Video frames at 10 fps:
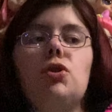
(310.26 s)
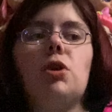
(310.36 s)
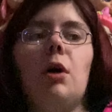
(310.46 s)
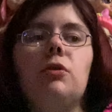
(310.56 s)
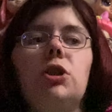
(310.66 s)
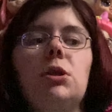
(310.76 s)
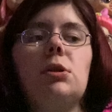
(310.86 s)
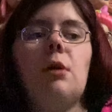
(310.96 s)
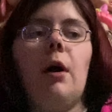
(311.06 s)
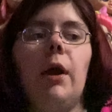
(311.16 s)
So,
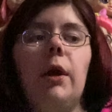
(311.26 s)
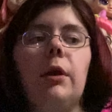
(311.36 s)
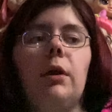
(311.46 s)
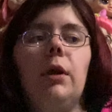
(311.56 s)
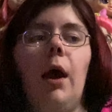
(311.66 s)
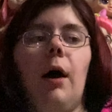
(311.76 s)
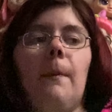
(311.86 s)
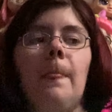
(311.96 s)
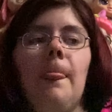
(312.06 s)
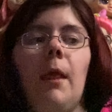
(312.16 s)
she's like,
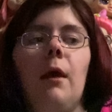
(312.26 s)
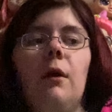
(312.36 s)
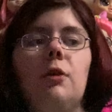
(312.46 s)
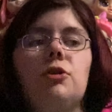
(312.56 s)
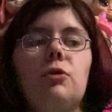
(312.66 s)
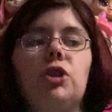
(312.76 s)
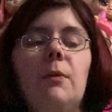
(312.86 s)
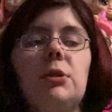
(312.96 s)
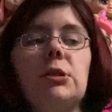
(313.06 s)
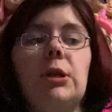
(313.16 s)
yeah. So,
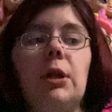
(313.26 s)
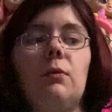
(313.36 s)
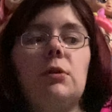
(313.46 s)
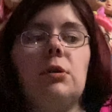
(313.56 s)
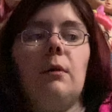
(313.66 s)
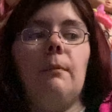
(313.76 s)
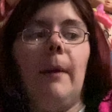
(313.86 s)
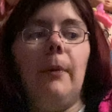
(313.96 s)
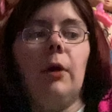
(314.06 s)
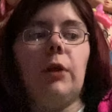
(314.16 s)
she must have seen it was
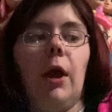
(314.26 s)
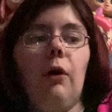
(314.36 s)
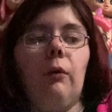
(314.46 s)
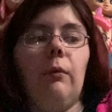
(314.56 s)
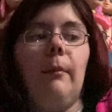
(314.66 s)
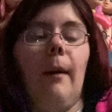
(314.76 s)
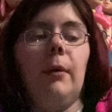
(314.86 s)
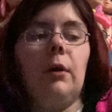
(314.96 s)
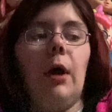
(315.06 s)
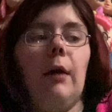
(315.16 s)
my birthday or
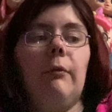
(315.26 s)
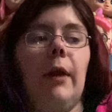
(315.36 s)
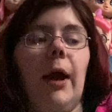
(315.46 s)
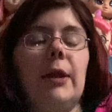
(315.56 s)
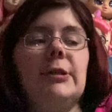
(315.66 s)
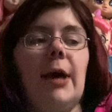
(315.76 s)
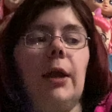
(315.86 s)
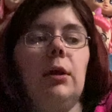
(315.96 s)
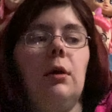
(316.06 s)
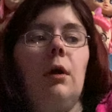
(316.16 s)
remembered that I had
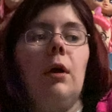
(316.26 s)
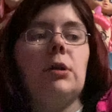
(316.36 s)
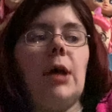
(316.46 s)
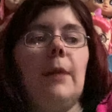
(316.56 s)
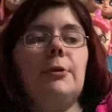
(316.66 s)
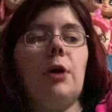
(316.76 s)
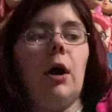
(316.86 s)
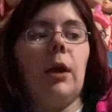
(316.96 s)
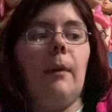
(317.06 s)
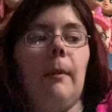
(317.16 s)
said, because I had been
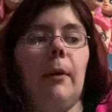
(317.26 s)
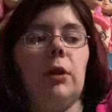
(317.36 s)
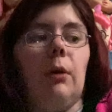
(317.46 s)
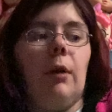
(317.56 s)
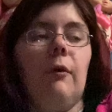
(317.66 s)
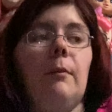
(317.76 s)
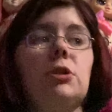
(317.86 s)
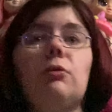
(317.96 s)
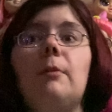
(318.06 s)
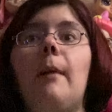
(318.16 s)
talking about my birthday or whatever,
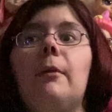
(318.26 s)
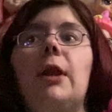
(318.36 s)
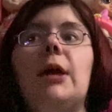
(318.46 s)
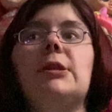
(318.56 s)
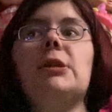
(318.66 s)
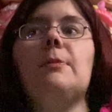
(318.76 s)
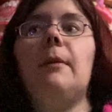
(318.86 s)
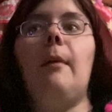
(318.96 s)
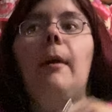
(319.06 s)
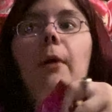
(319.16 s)
must have remembered that I had said
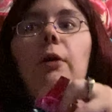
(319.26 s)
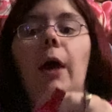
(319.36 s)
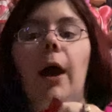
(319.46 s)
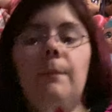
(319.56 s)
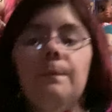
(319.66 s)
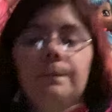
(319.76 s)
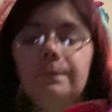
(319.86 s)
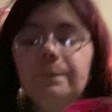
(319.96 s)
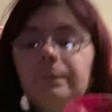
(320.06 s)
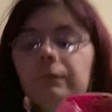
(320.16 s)
something about my birthday.
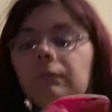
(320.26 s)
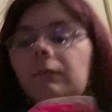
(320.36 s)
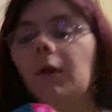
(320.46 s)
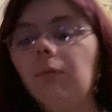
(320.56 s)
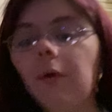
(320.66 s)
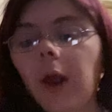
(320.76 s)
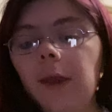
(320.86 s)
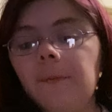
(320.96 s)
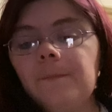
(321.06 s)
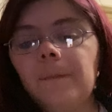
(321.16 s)
Right?